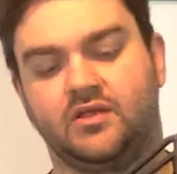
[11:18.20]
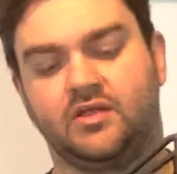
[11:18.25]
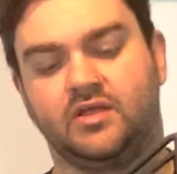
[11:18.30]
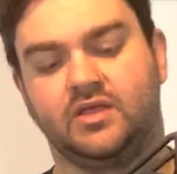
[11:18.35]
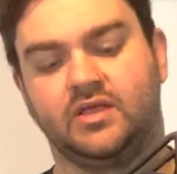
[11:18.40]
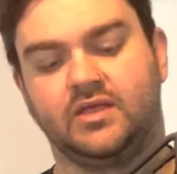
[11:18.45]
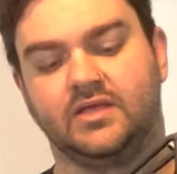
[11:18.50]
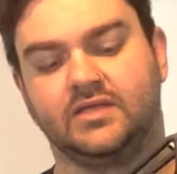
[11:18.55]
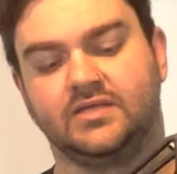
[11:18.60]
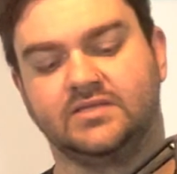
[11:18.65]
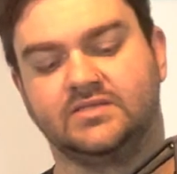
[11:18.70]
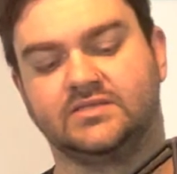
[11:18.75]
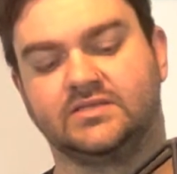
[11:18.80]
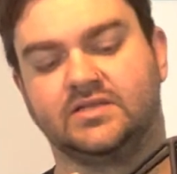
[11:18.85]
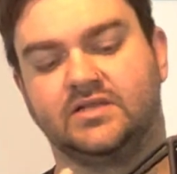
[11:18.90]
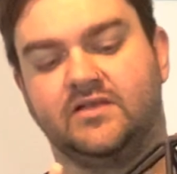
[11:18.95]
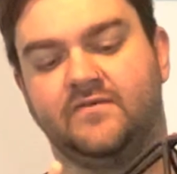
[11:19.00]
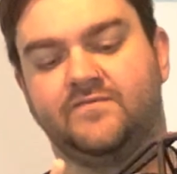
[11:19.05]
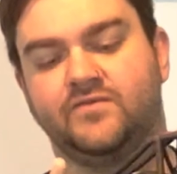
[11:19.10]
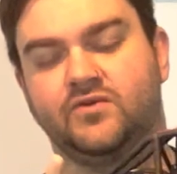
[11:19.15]
is,
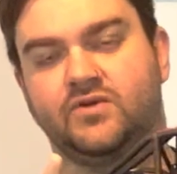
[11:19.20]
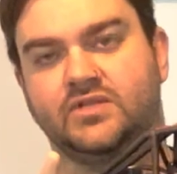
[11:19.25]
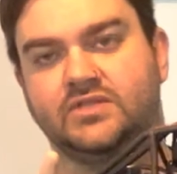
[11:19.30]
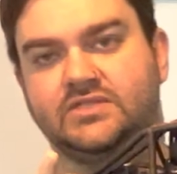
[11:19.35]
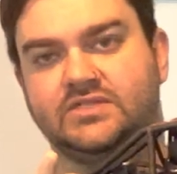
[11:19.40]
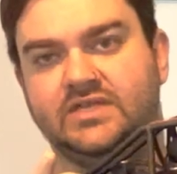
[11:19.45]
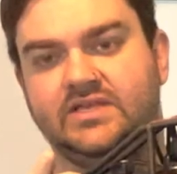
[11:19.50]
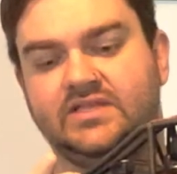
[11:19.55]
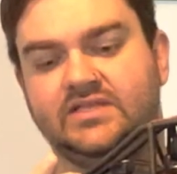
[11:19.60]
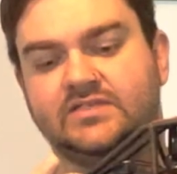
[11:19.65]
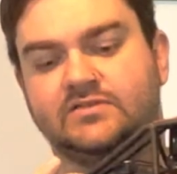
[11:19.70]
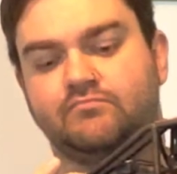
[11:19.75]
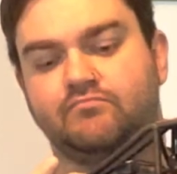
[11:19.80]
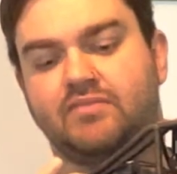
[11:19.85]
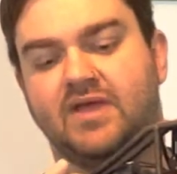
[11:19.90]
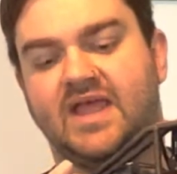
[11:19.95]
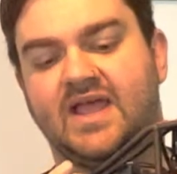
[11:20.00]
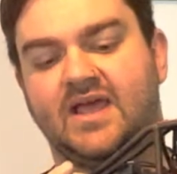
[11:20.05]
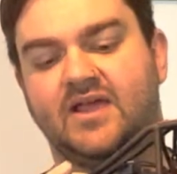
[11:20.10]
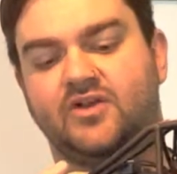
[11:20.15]
if you can see this
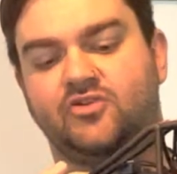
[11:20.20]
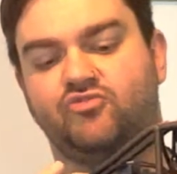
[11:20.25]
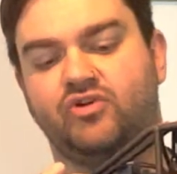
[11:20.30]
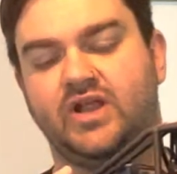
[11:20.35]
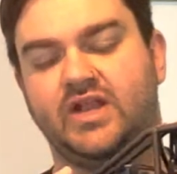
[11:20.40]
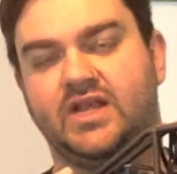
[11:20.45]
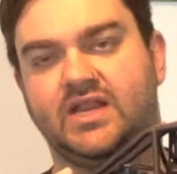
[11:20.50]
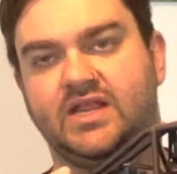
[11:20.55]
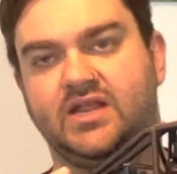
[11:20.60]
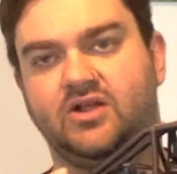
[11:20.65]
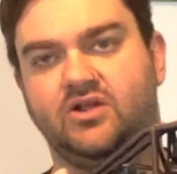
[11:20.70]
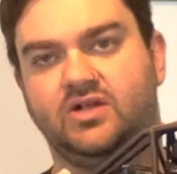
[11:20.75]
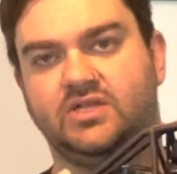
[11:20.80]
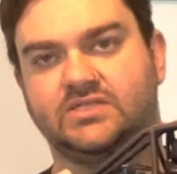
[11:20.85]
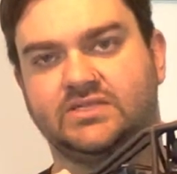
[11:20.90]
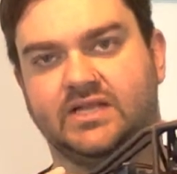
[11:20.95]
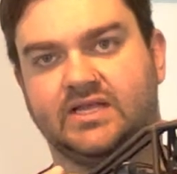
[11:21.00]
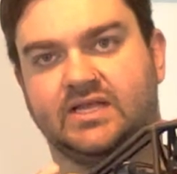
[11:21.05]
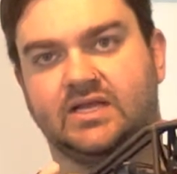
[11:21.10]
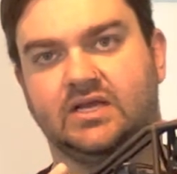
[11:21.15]
band right here, it's
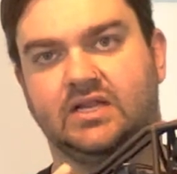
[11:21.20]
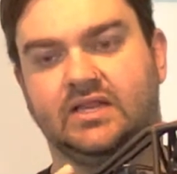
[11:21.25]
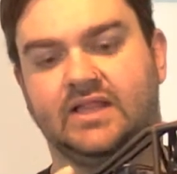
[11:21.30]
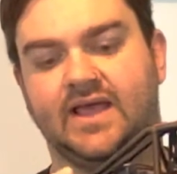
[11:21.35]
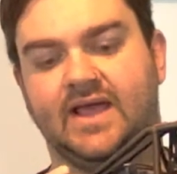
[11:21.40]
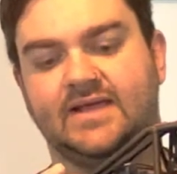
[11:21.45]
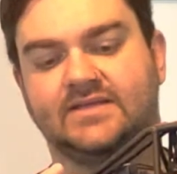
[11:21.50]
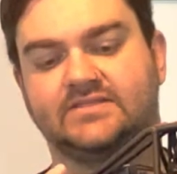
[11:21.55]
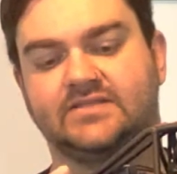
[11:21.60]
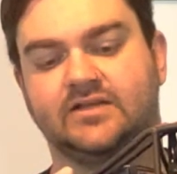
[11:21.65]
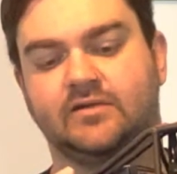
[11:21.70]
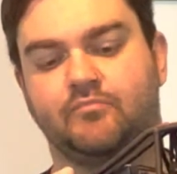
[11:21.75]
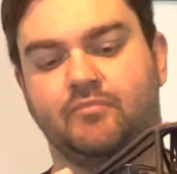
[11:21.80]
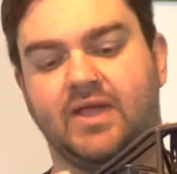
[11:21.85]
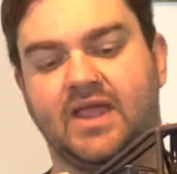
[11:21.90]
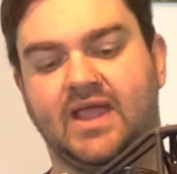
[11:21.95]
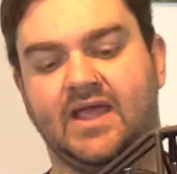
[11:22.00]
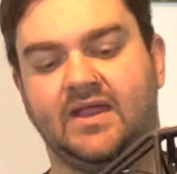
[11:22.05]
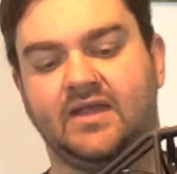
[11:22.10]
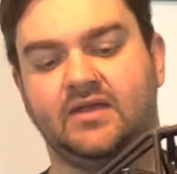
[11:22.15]
like an elastic
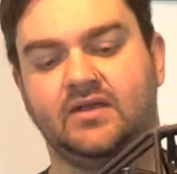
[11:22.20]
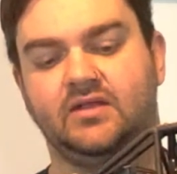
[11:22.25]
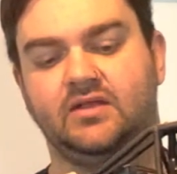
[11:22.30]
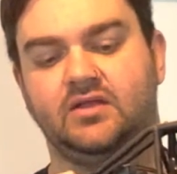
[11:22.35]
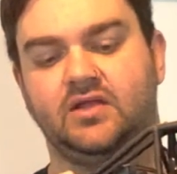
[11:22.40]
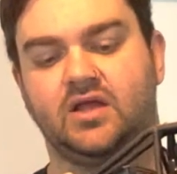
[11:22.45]
band.